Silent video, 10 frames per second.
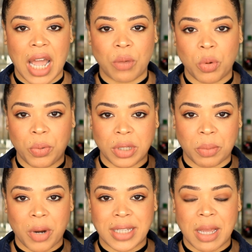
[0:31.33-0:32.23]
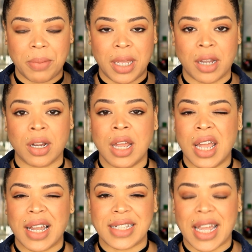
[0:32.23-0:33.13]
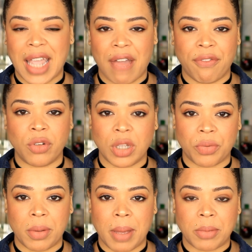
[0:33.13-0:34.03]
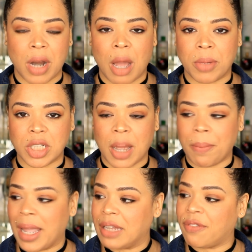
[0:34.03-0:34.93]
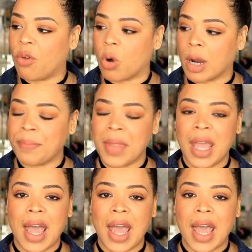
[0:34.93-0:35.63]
I will put the price up here because I can't fully remember how much I paid for.